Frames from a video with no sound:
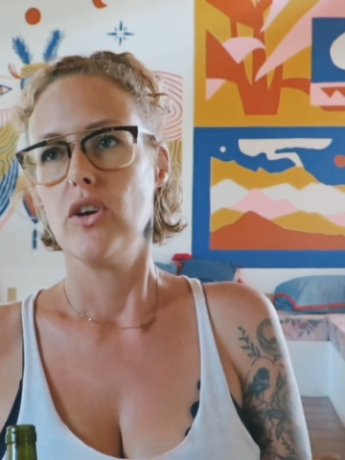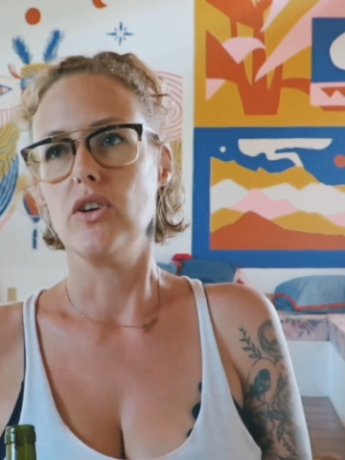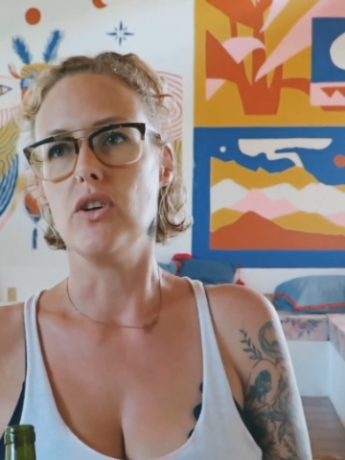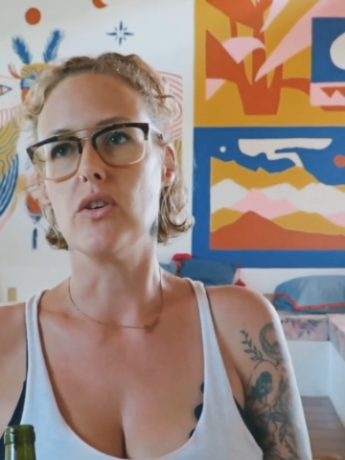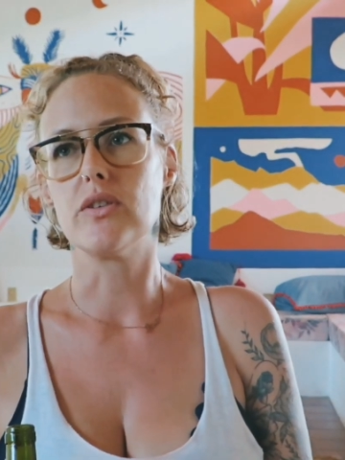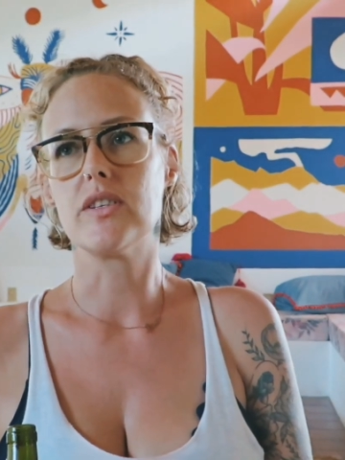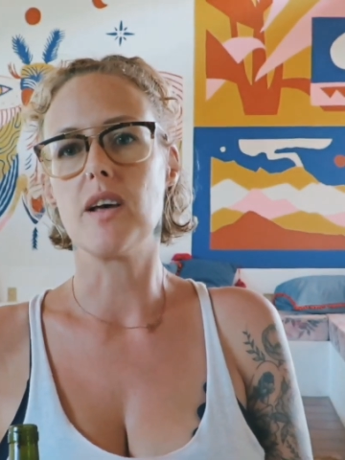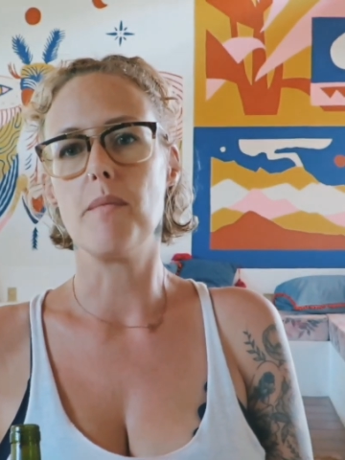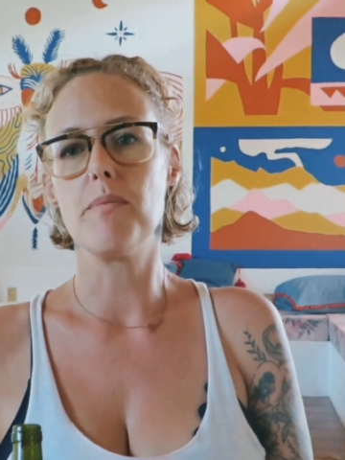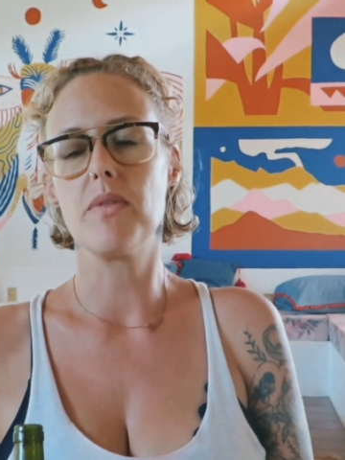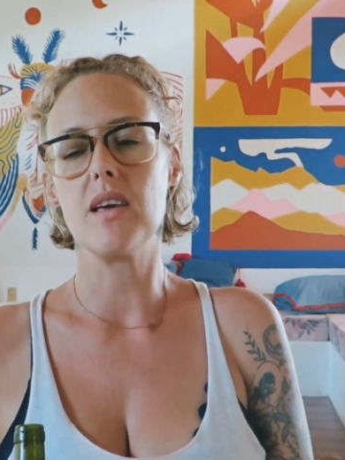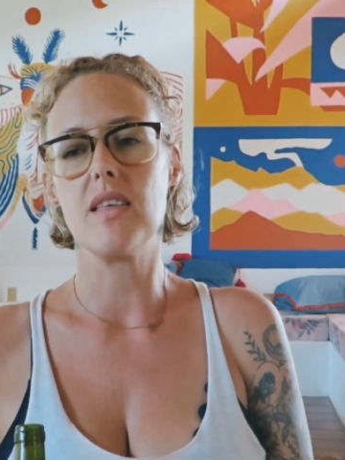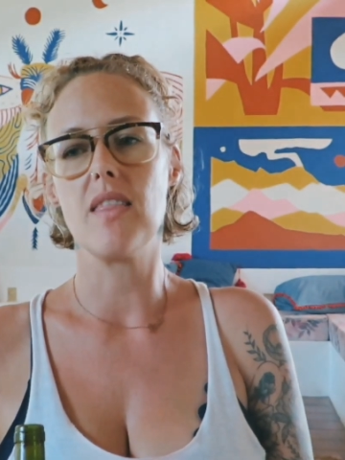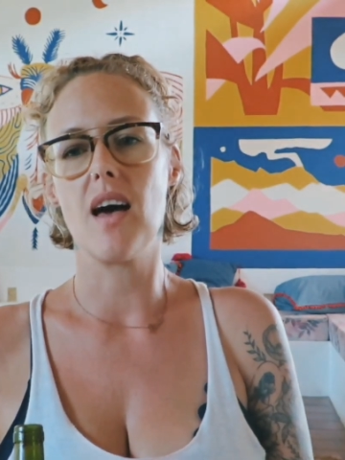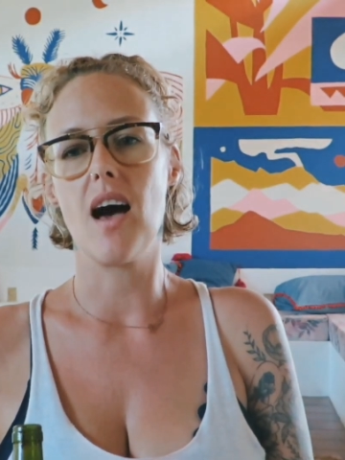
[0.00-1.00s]
You know,
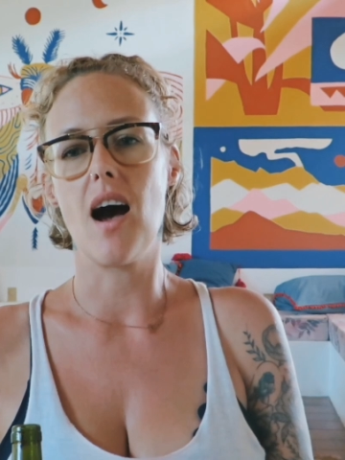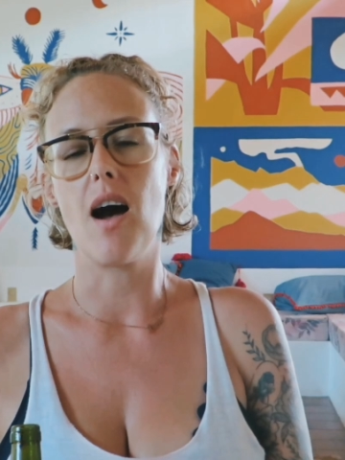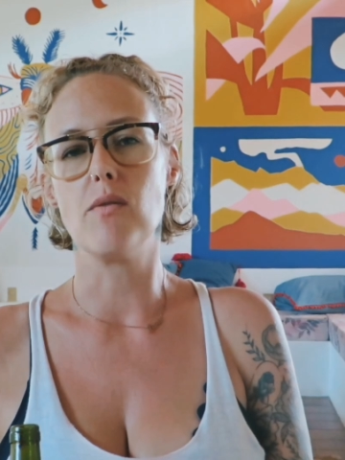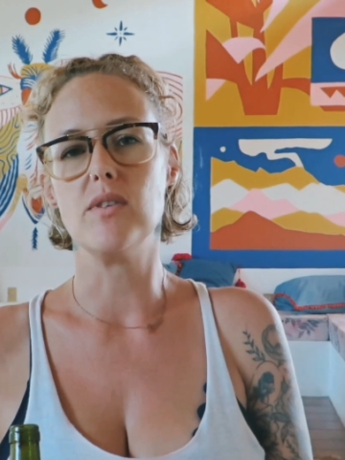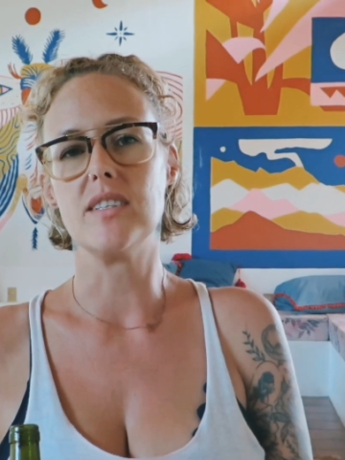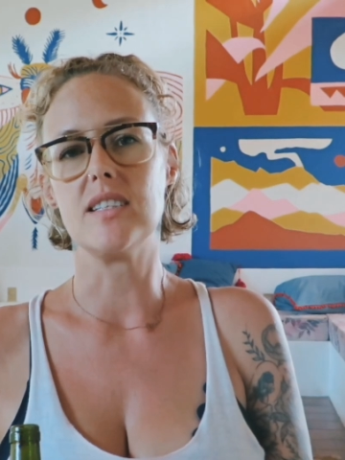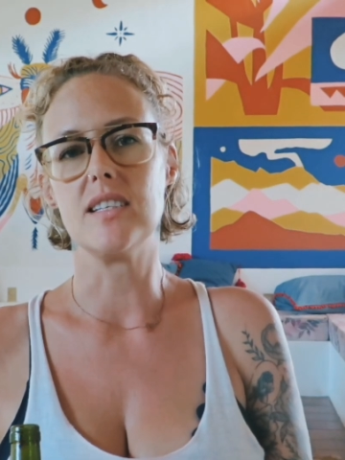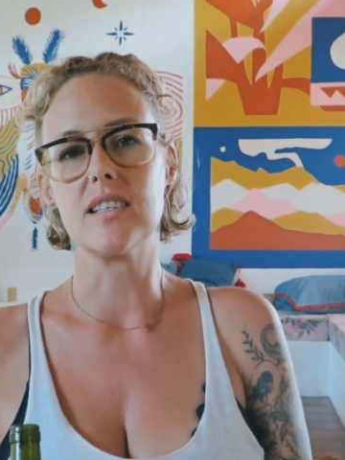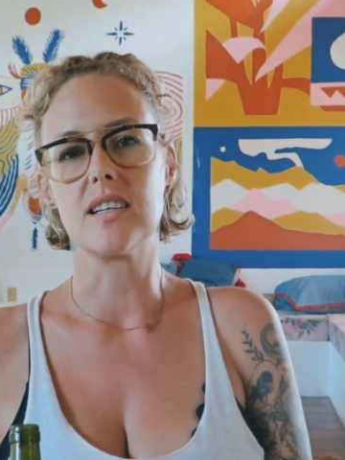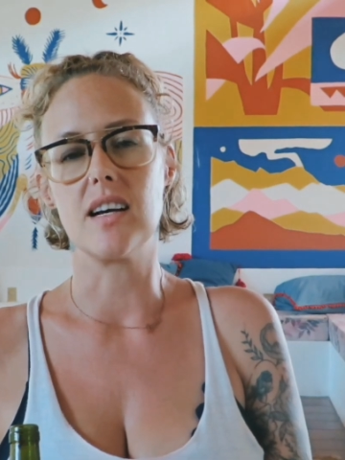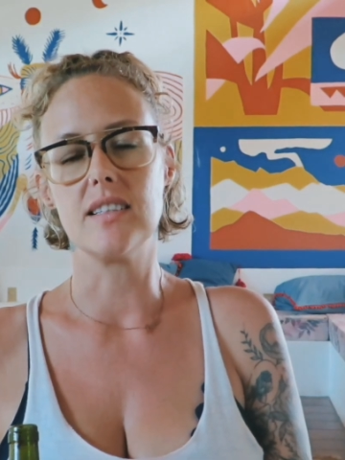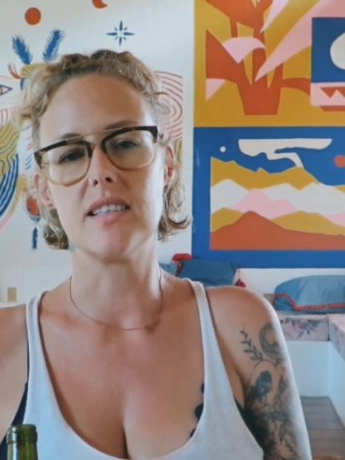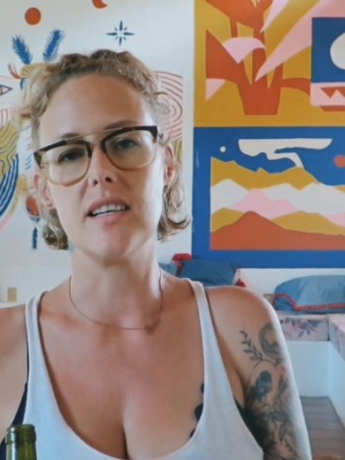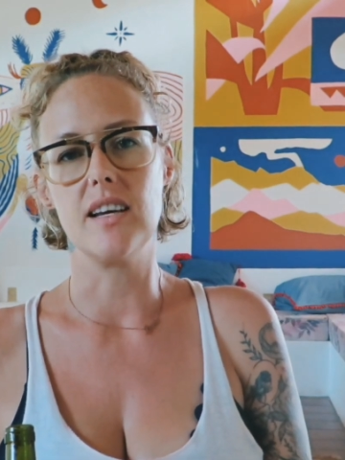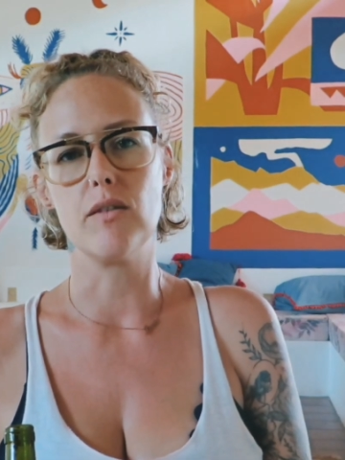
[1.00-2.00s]
something that I was
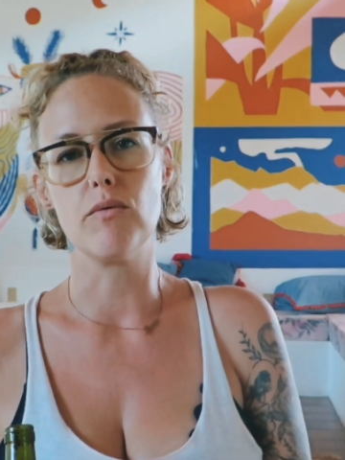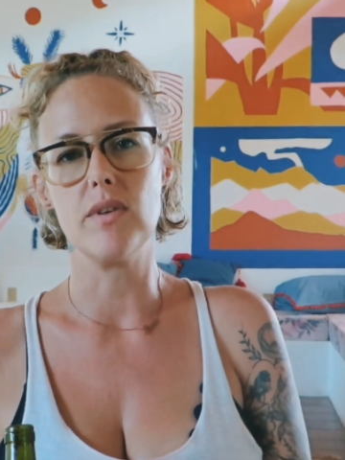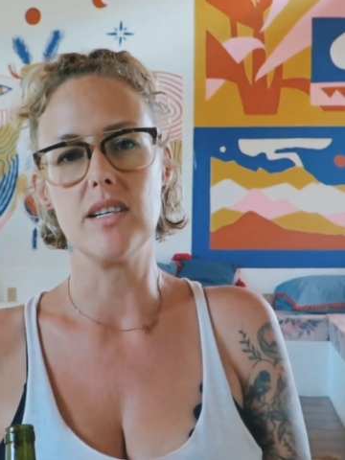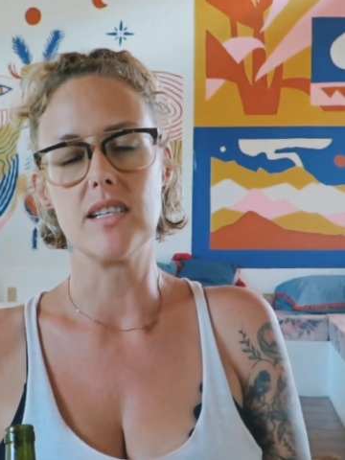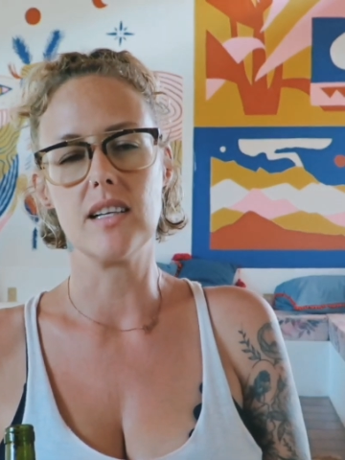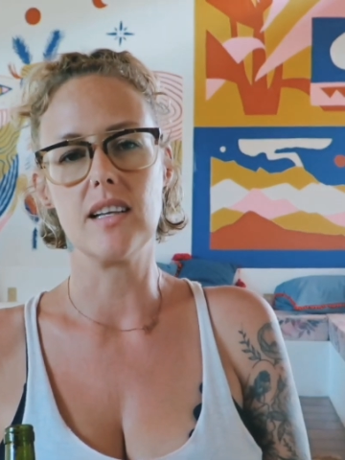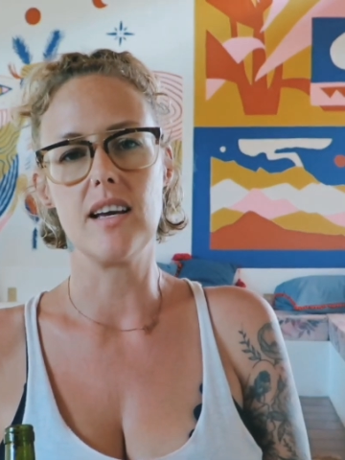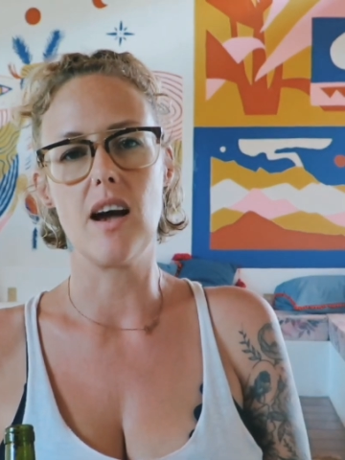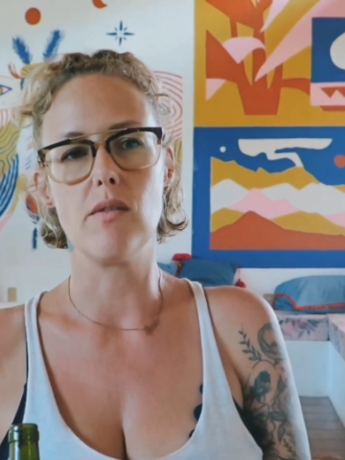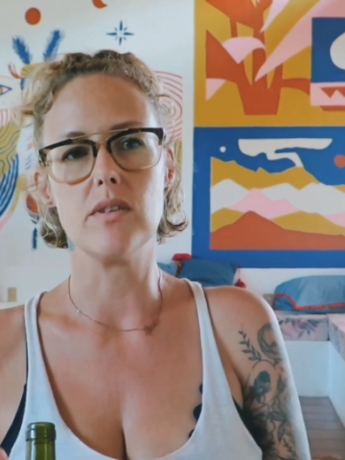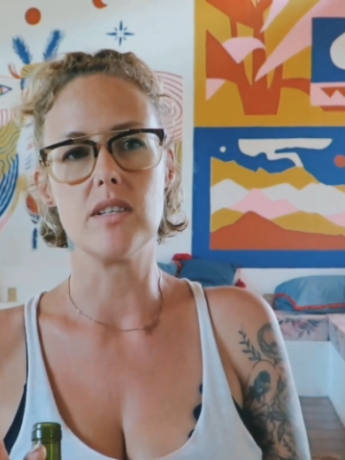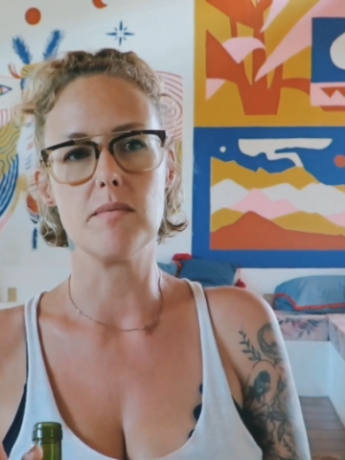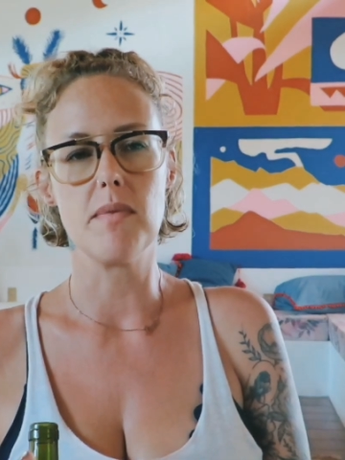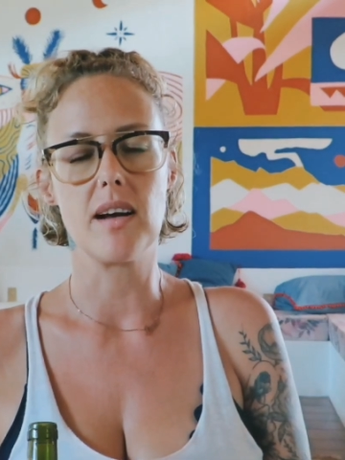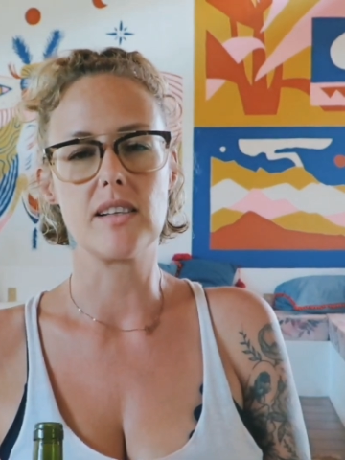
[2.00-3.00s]
discussing recently, I
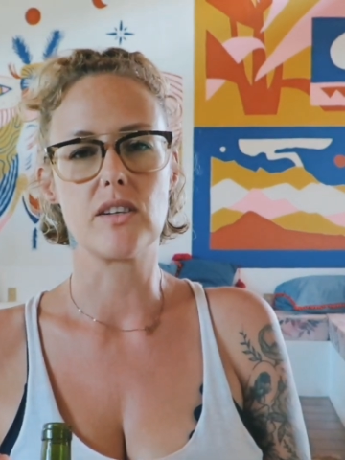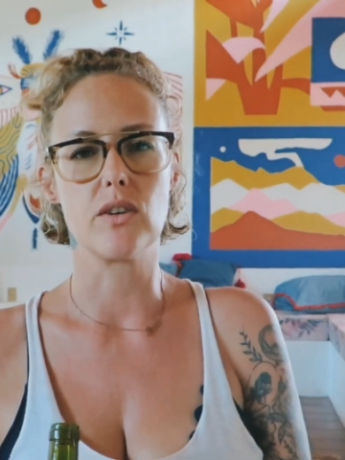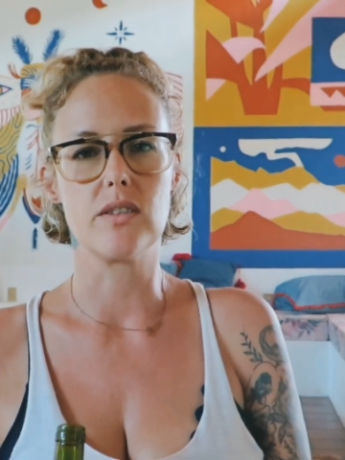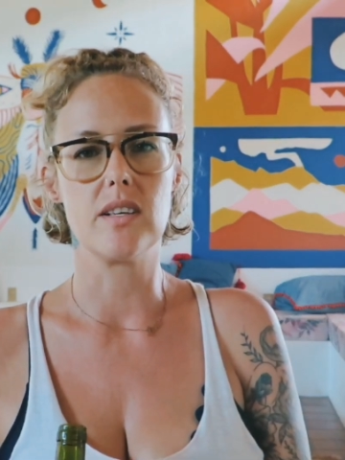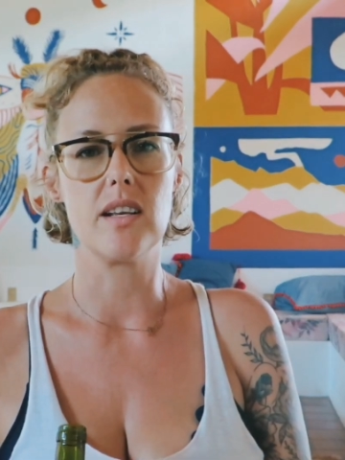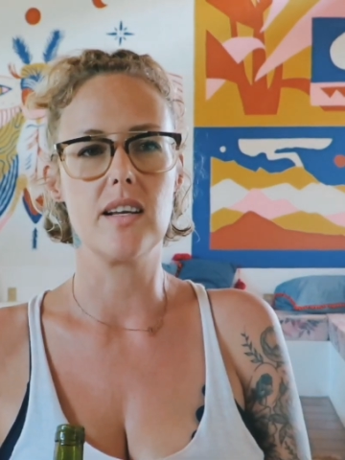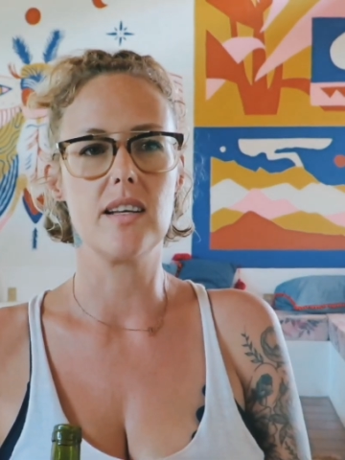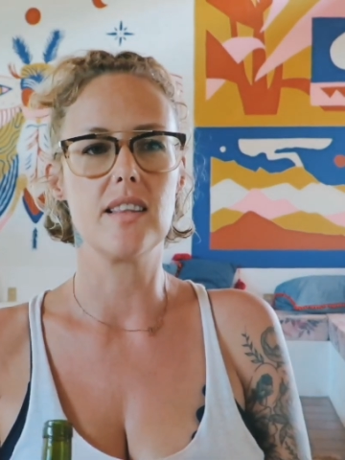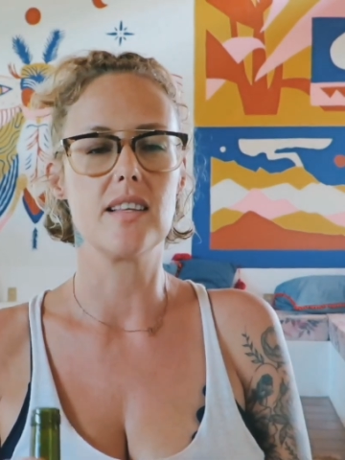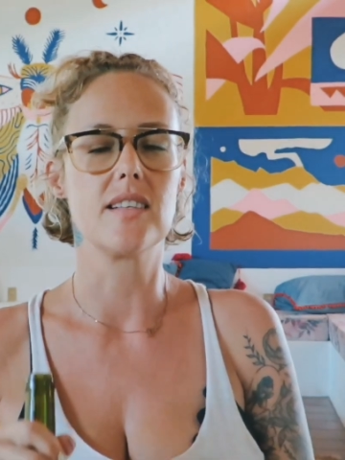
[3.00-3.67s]
was in Mexico City.